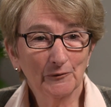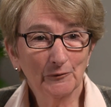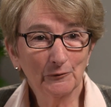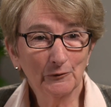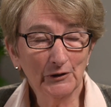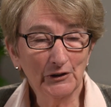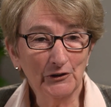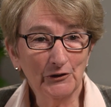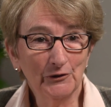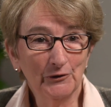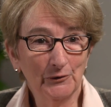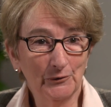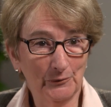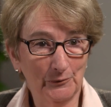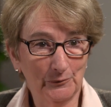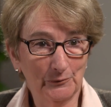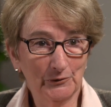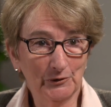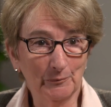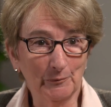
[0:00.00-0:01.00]

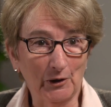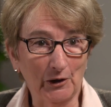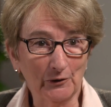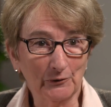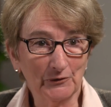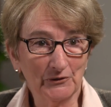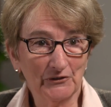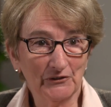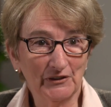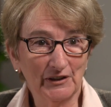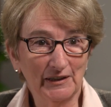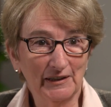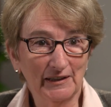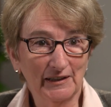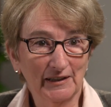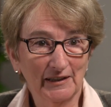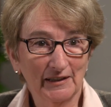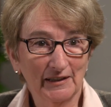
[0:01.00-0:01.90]
renew democracy,